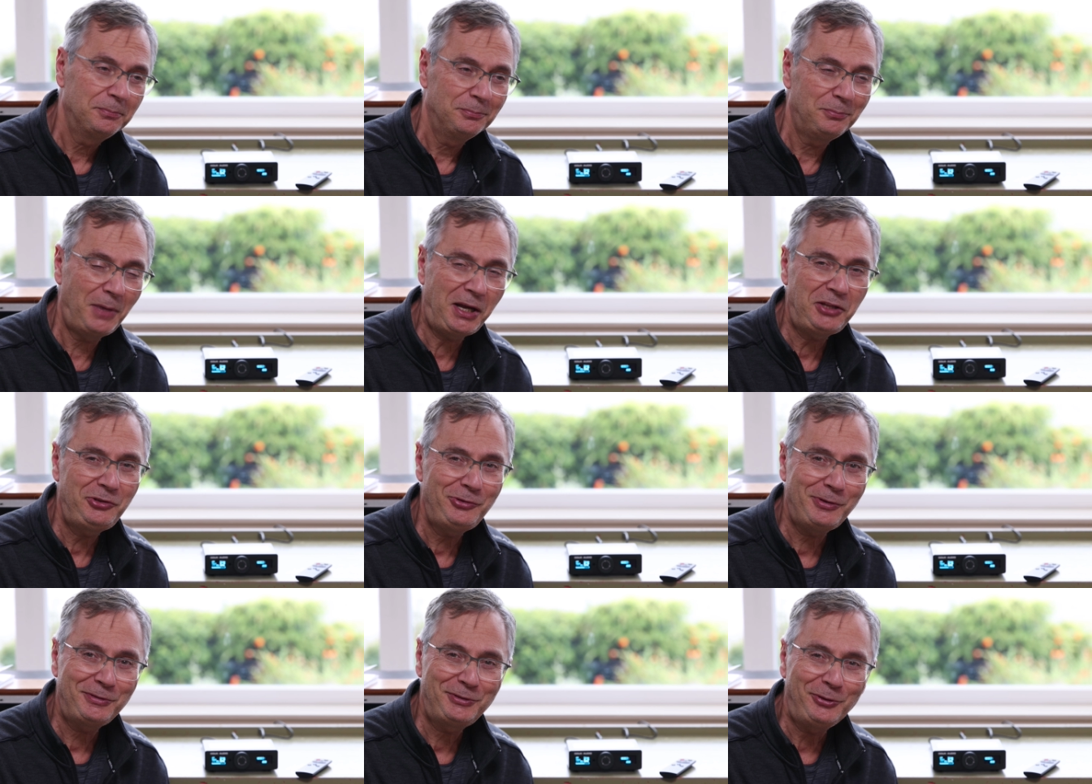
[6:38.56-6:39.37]
Mind
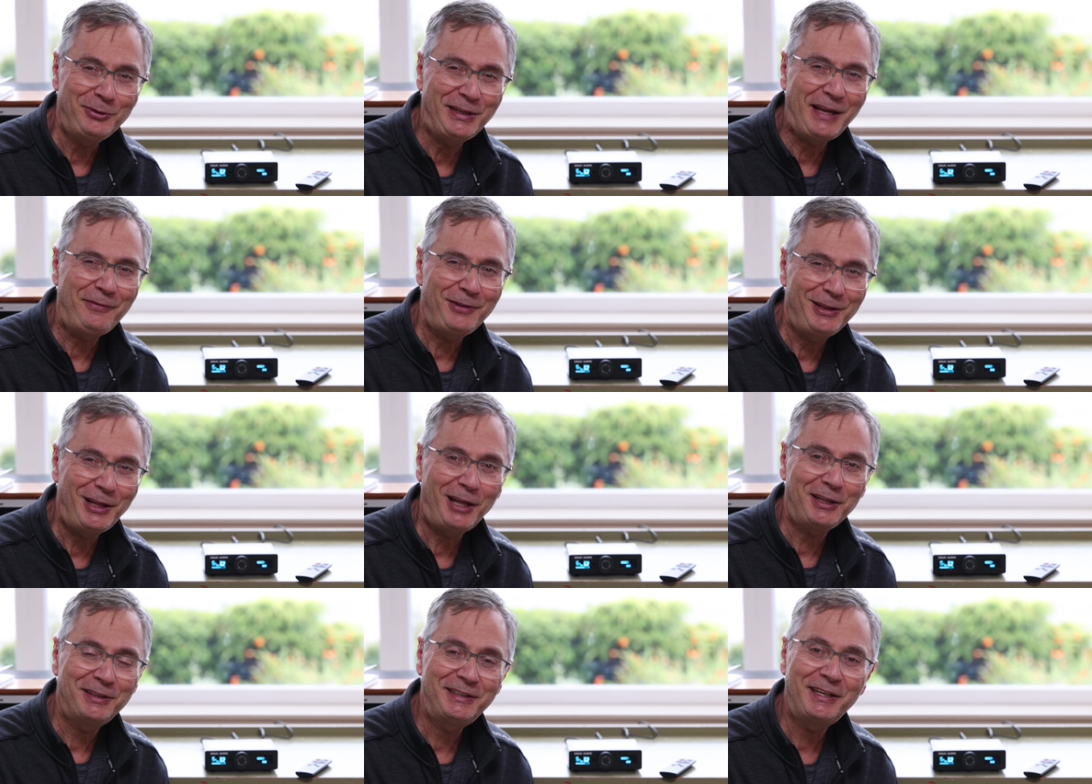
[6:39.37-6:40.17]
you, I don't have a
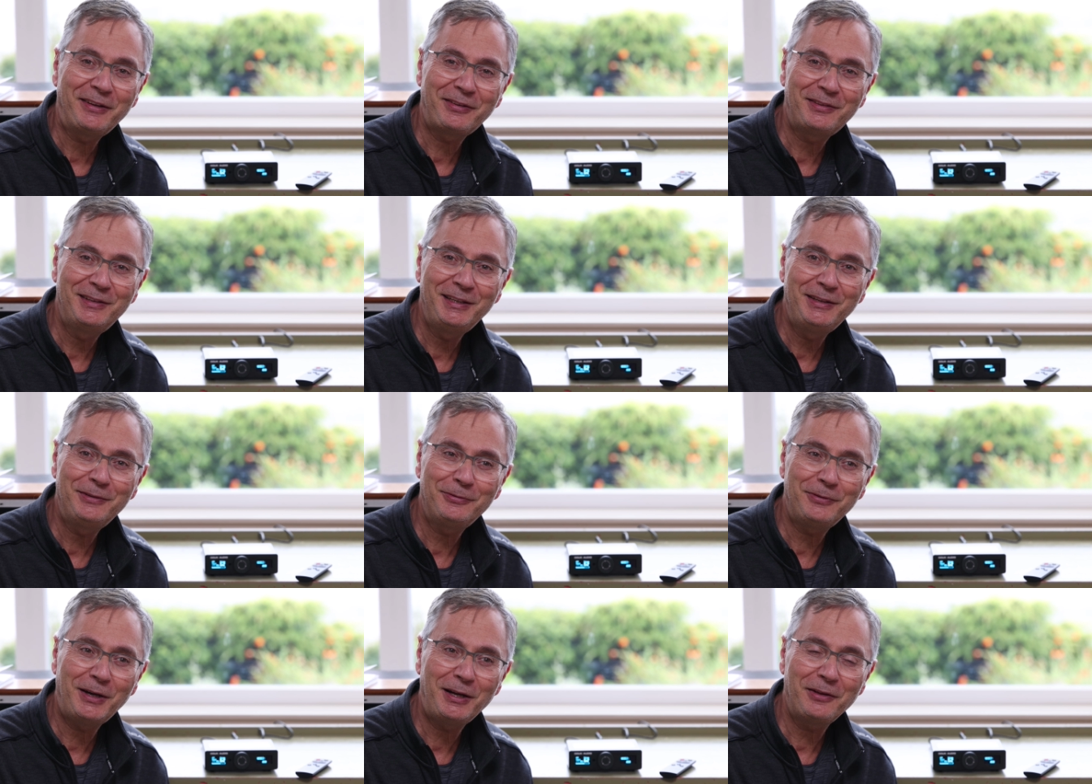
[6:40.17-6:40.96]
lot of
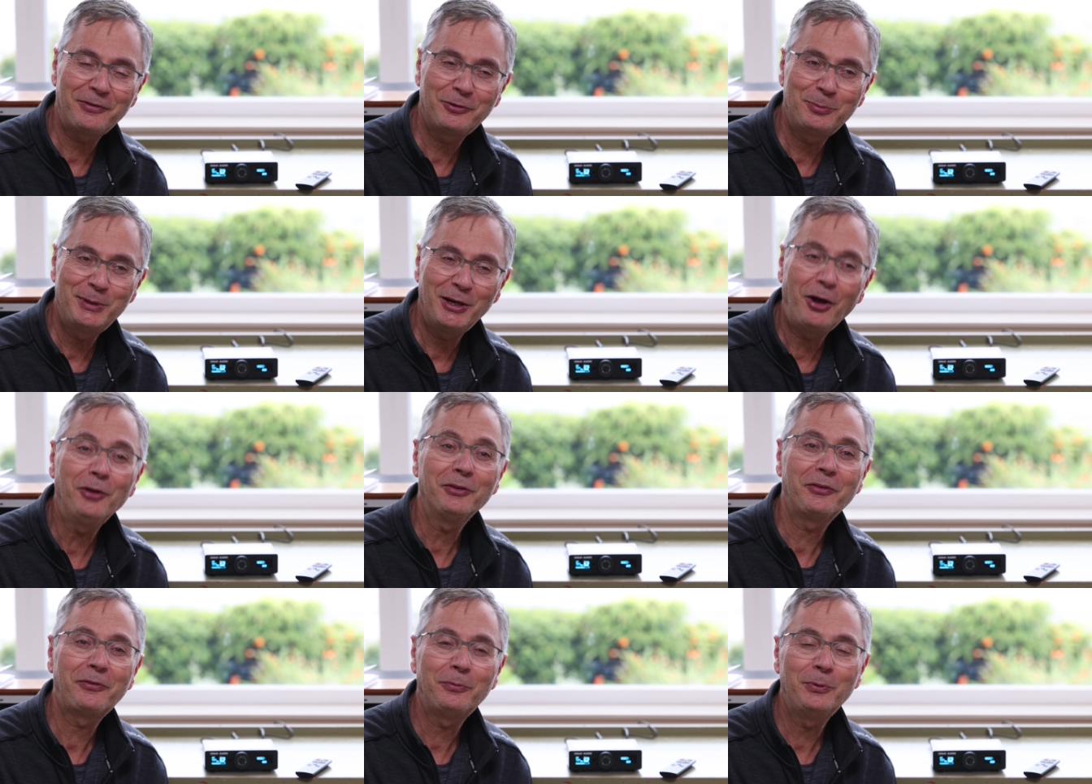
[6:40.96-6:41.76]
DSD files, to be
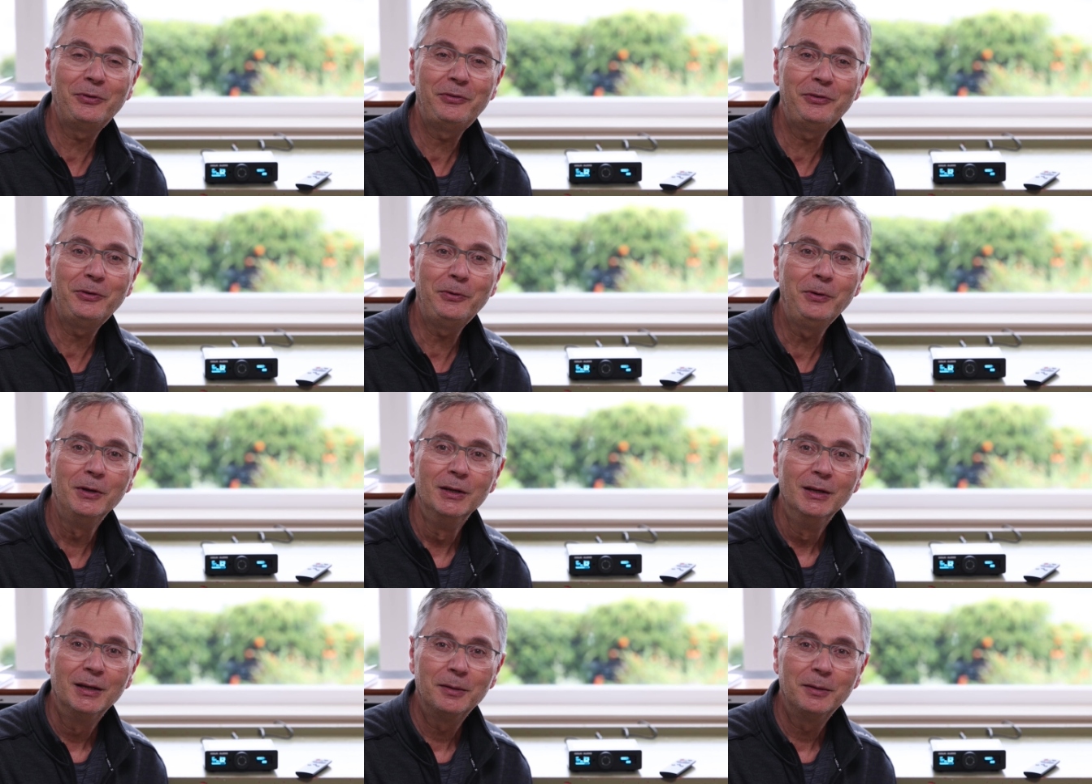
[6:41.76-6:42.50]
honest with you.